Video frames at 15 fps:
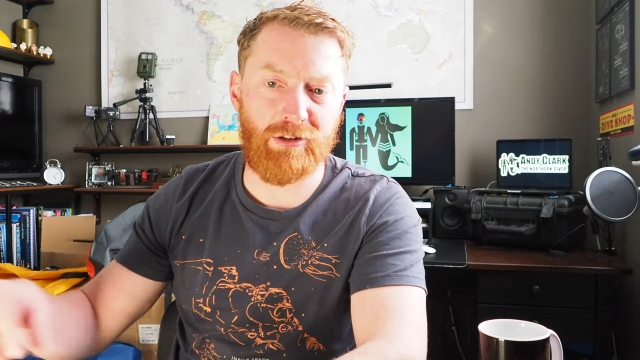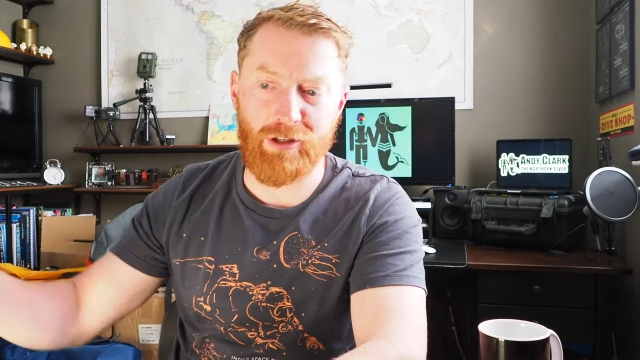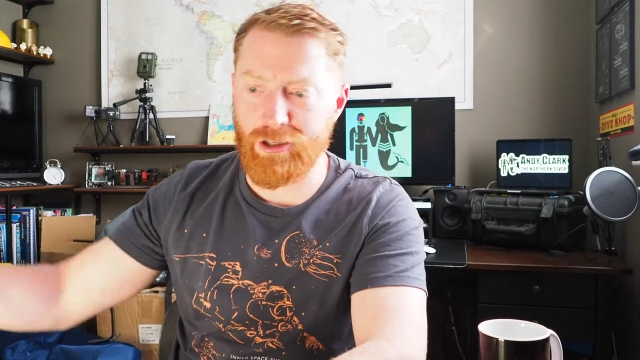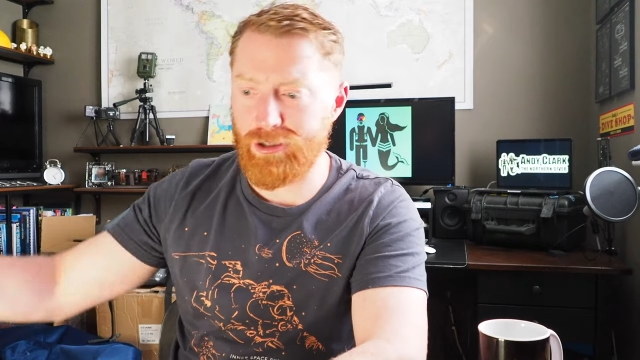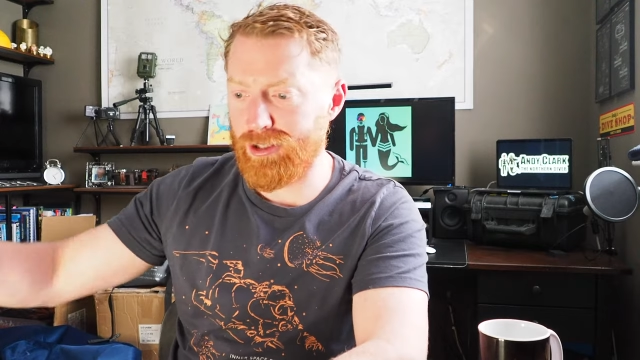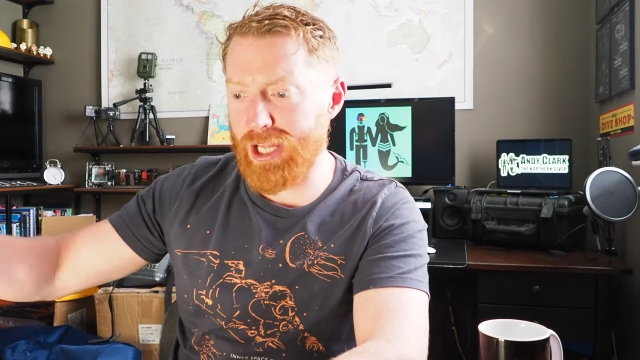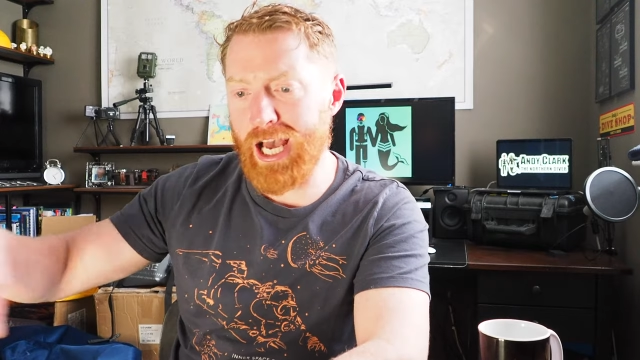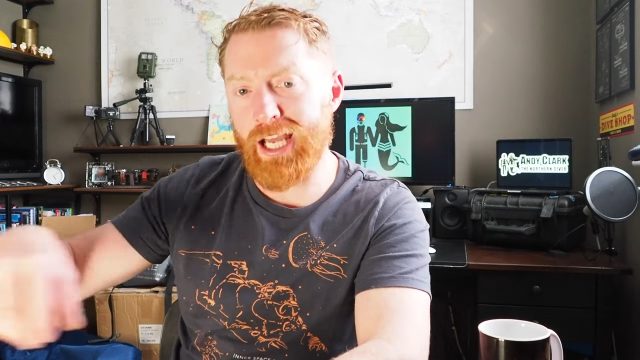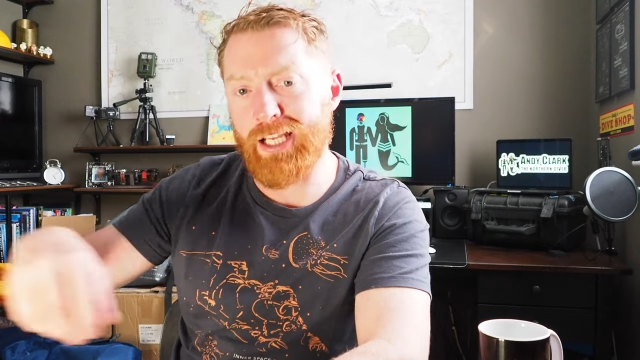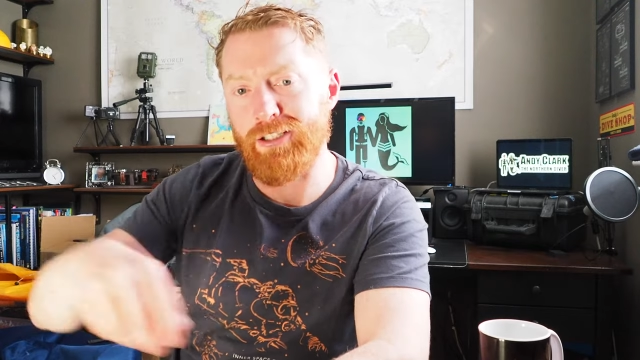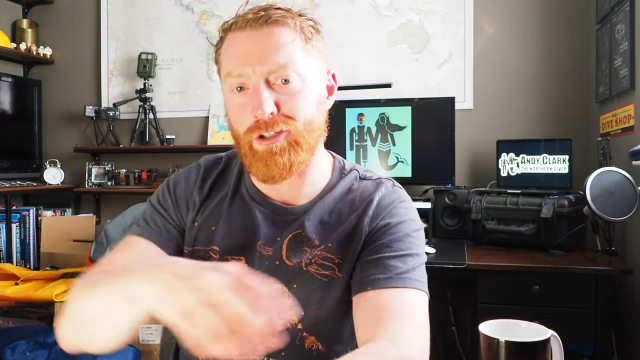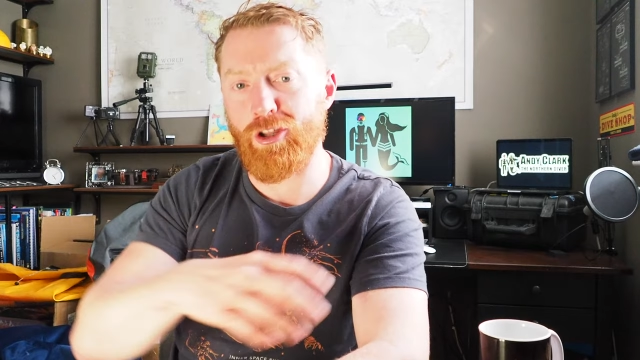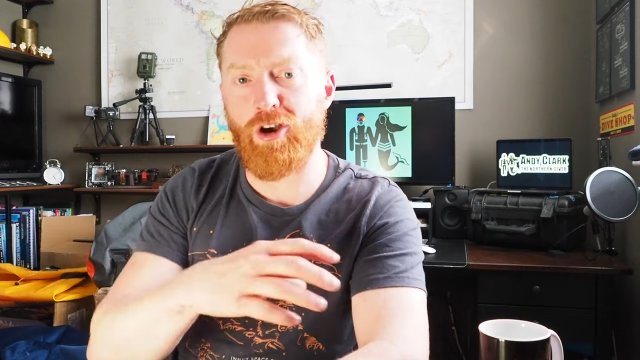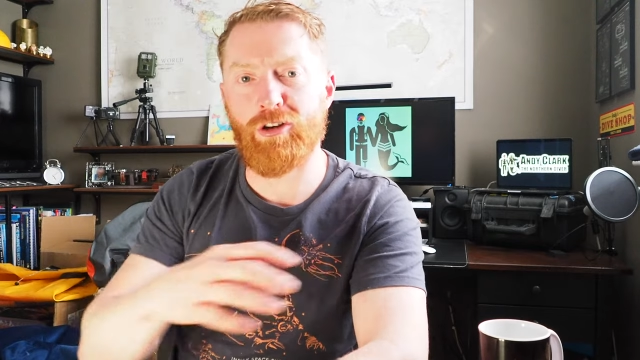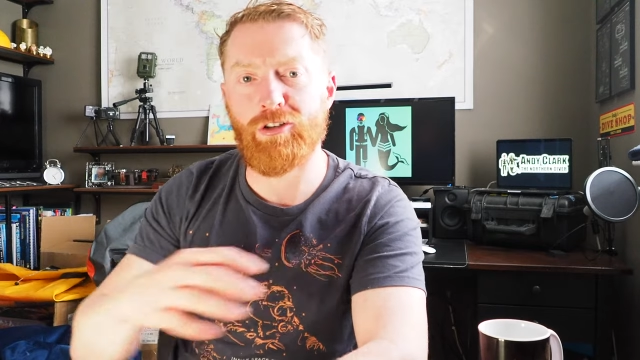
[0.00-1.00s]
a line
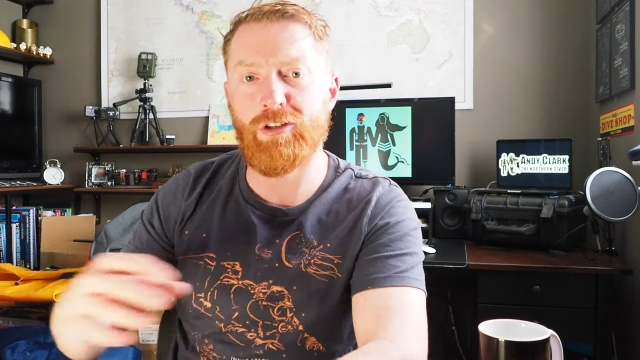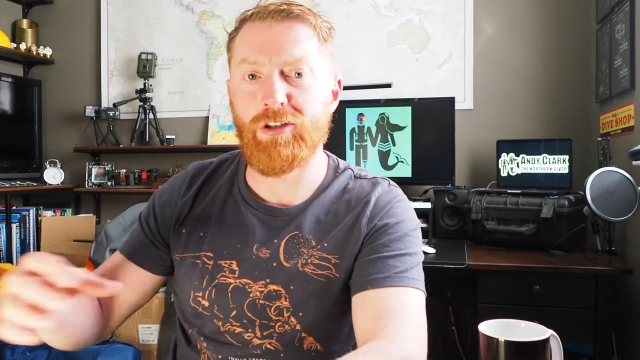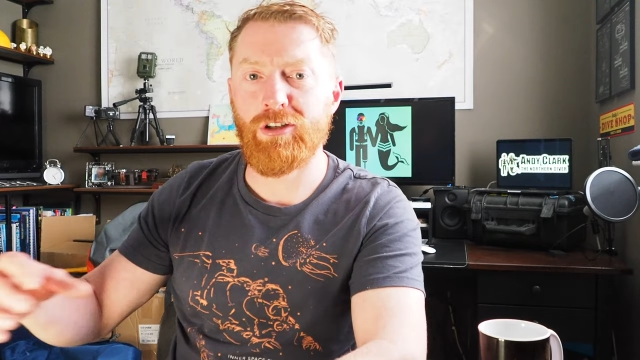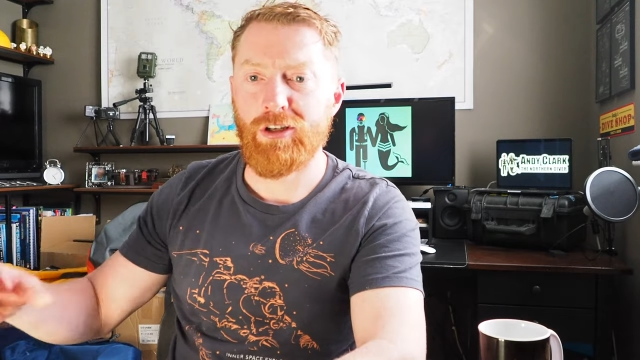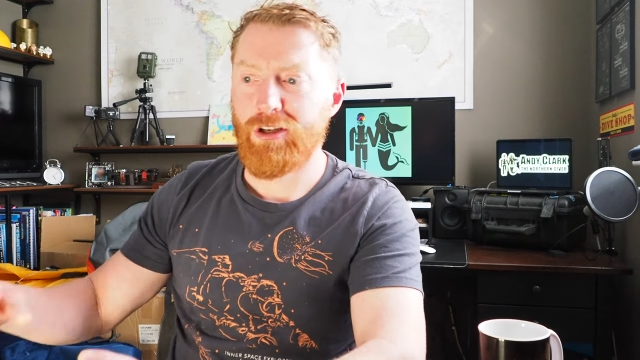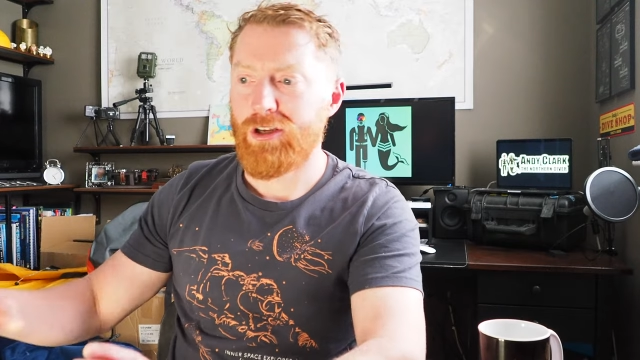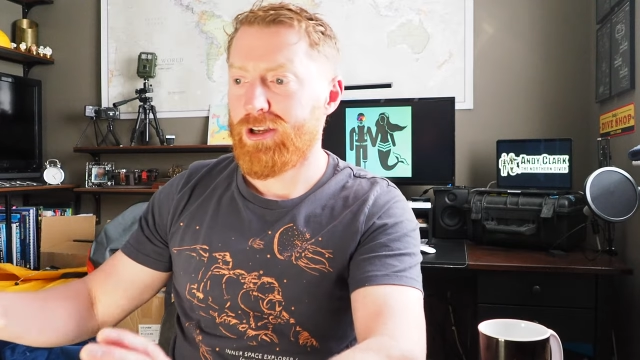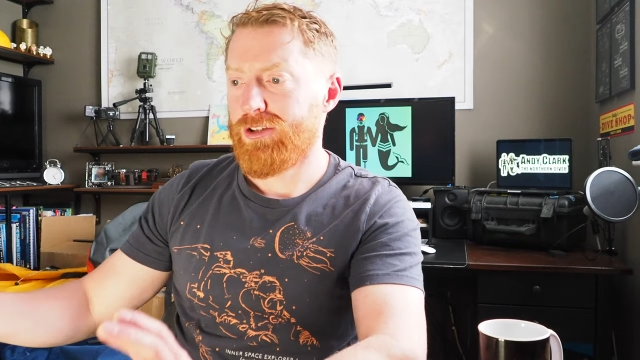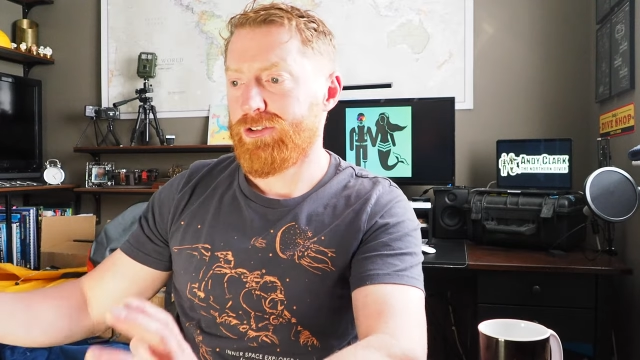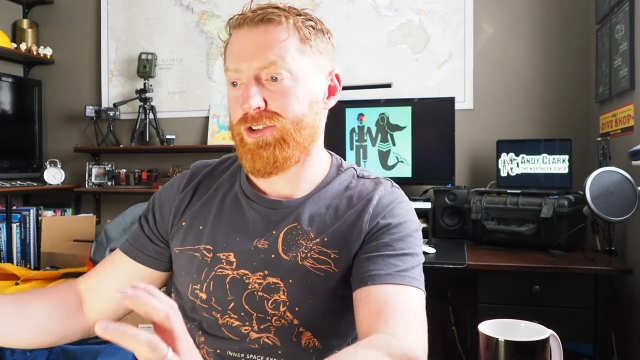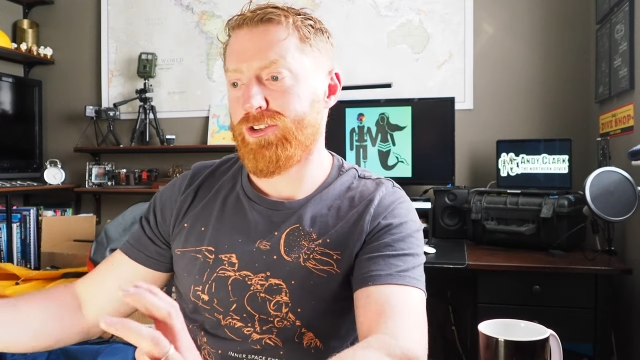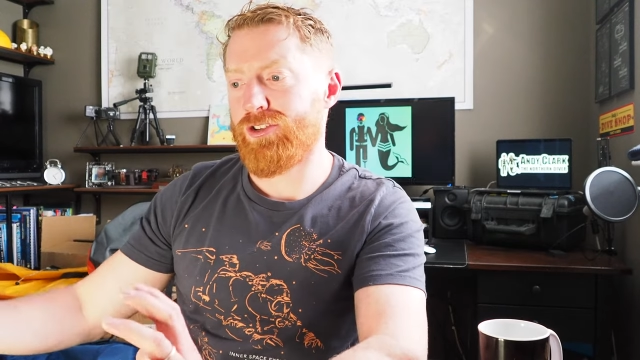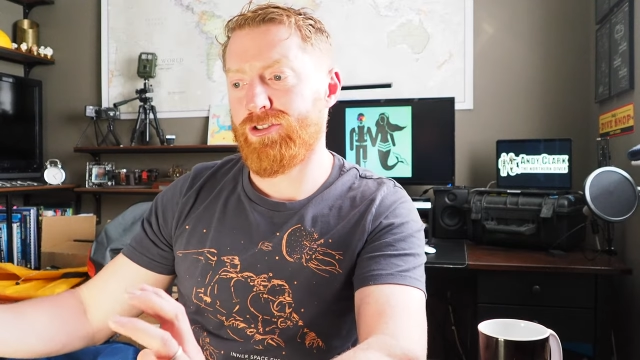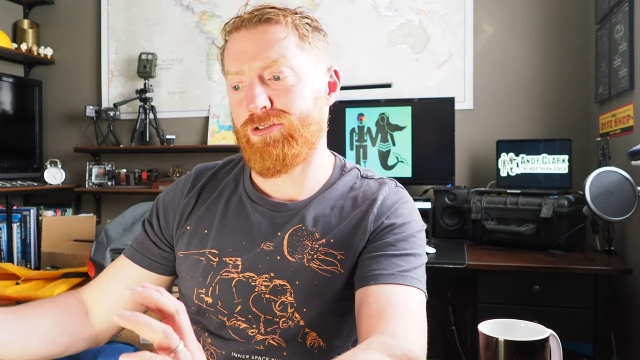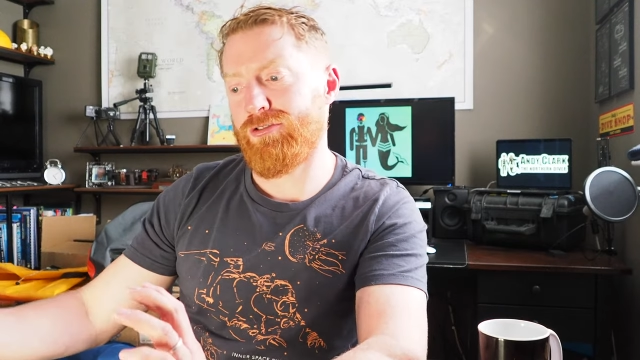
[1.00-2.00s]
along to
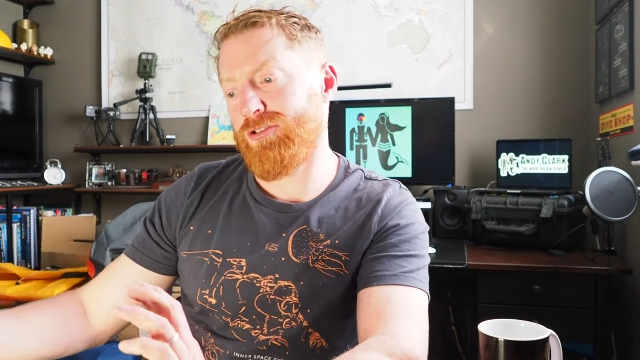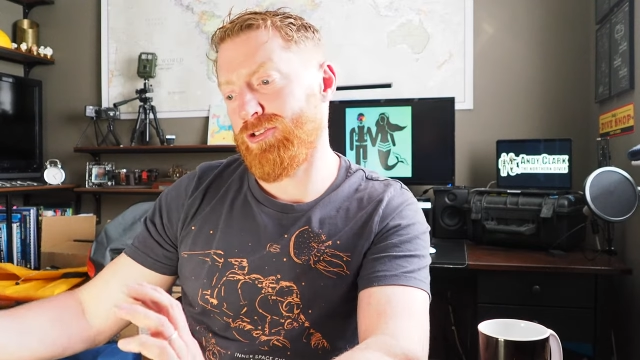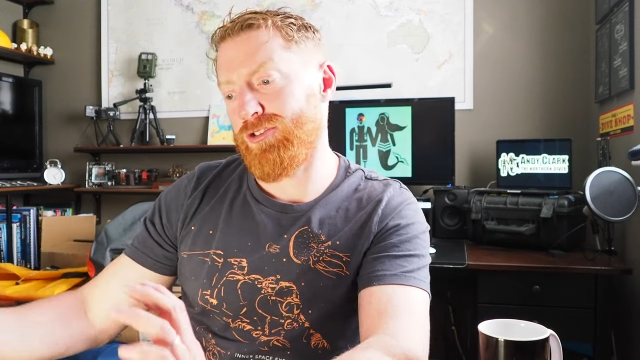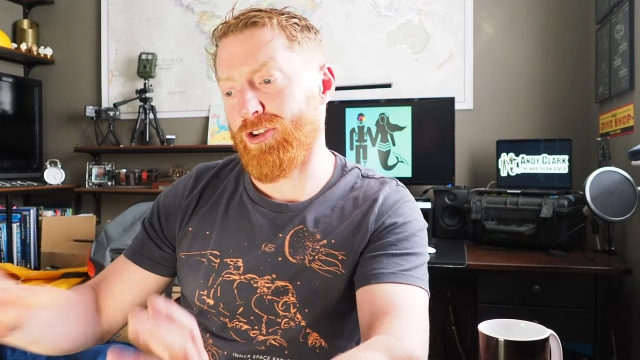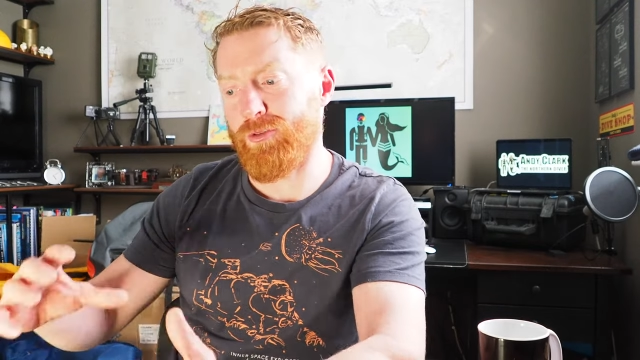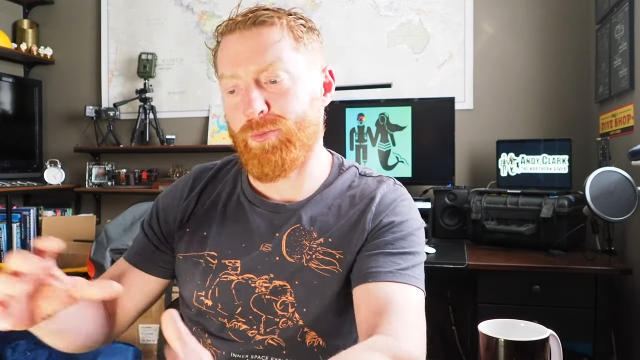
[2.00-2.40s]
sort